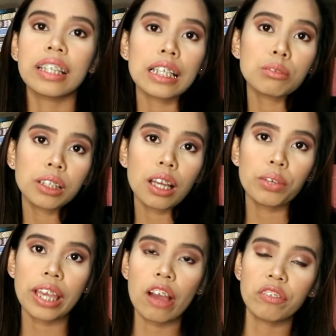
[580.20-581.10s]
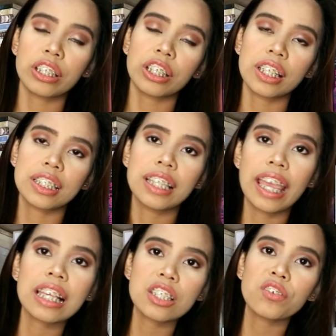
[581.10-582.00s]
next book that we have here is
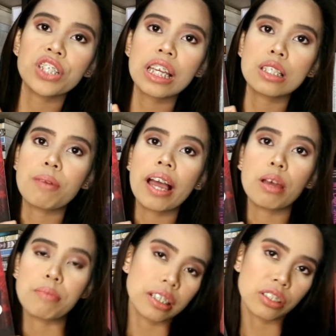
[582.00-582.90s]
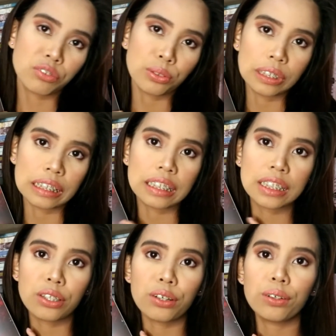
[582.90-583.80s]
The Ace of Shades by Amanda Foody.
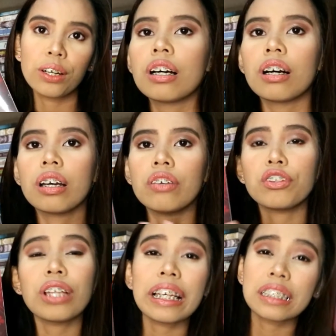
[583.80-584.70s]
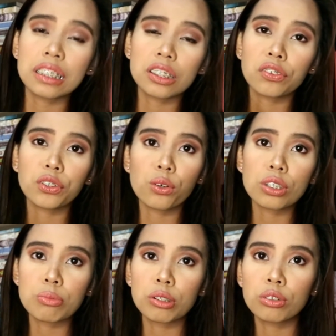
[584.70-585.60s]
So, if you like Six of
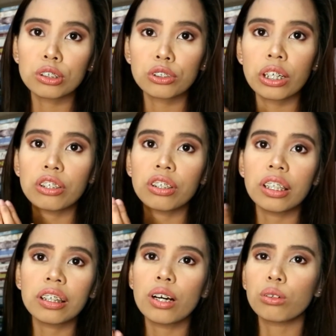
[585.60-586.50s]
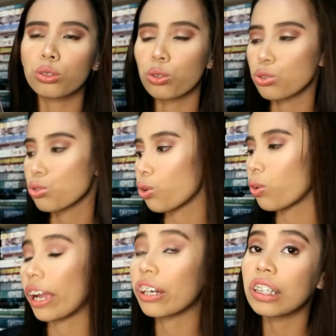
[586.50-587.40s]
Crows, magugustuhan nyo din daw to.
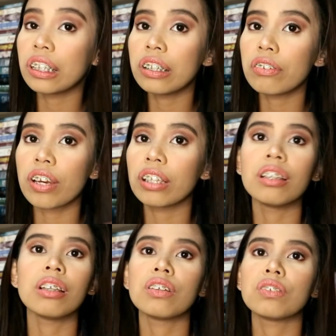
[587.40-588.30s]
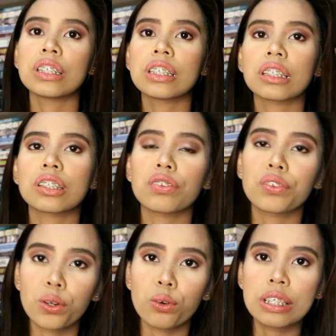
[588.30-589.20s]
So, I really fell in love with Six of
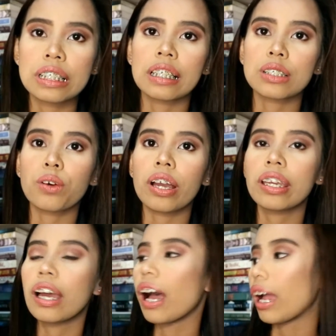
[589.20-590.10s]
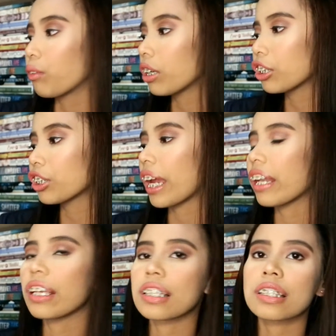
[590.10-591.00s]
Crows. That's why I want to
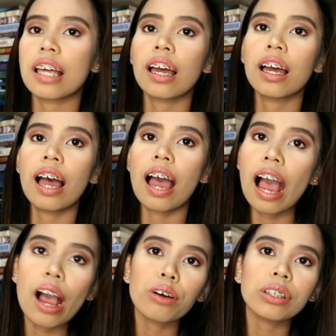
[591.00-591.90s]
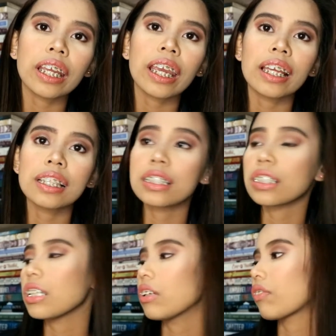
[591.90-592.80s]
try this out and
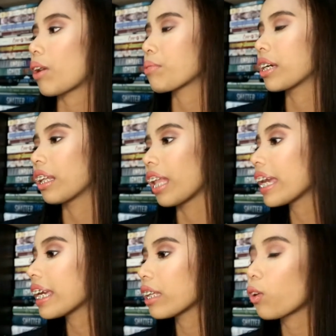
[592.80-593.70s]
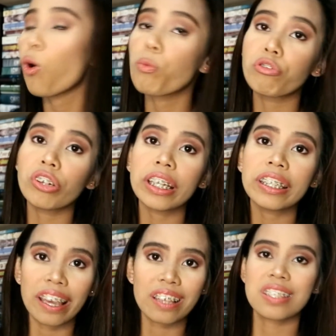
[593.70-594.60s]
see if I'm gonna like it. Hopefully,
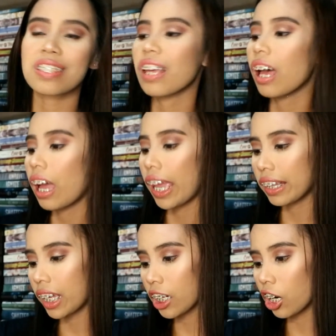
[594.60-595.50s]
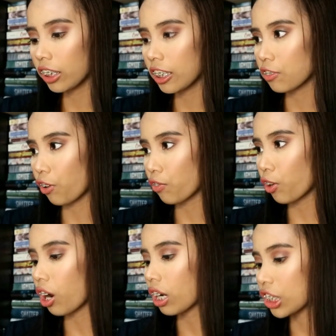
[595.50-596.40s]
yes. And I got this for
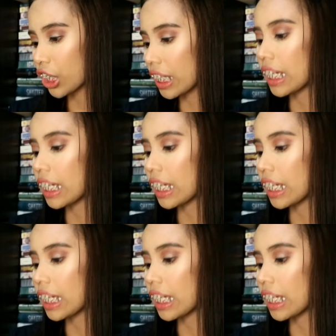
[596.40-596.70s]
419